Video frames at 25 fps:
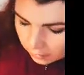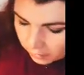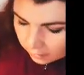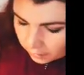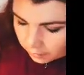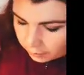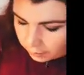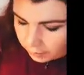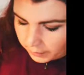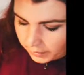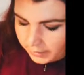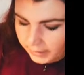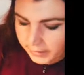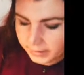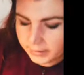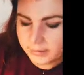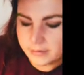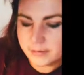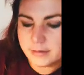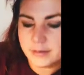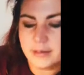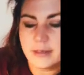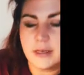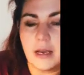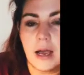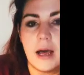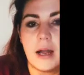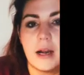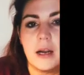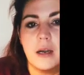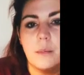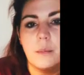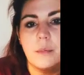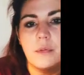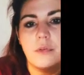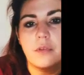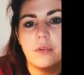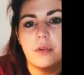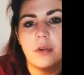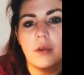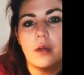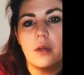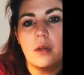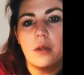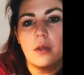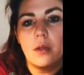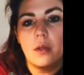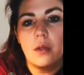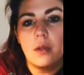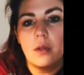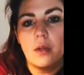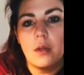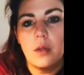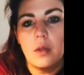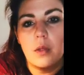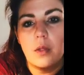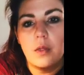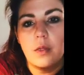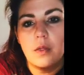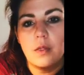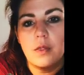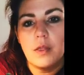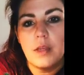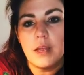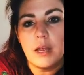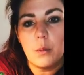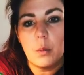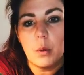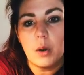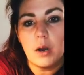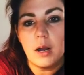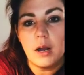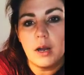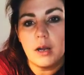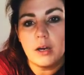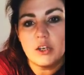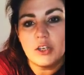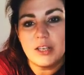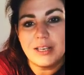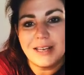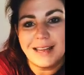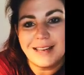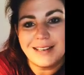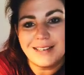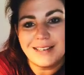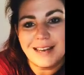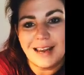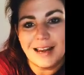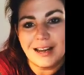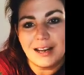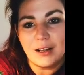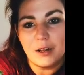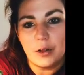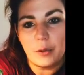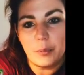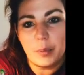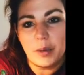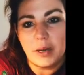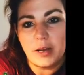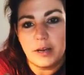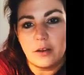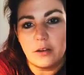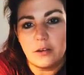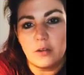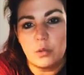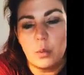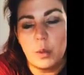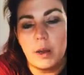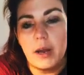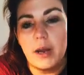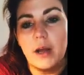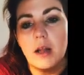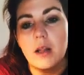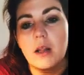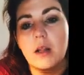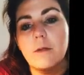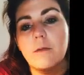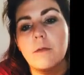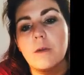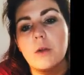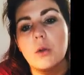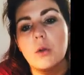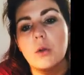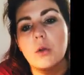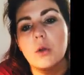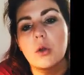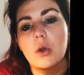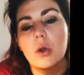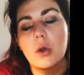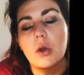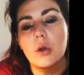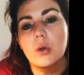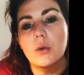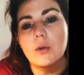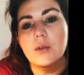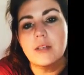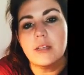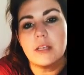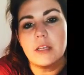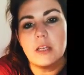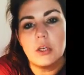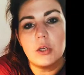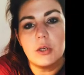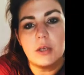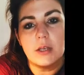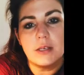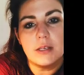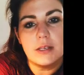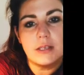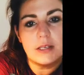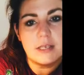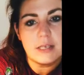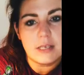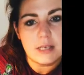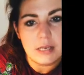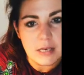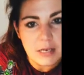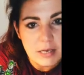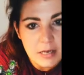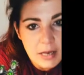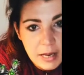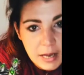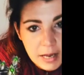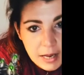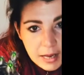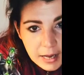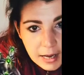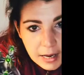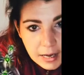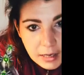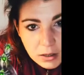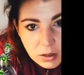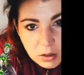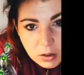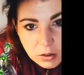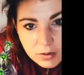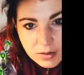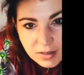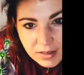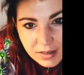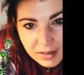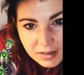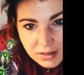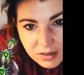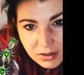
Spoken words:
My scarabs, they were actually a technical paint as well. If you look closely, you can see it looks like a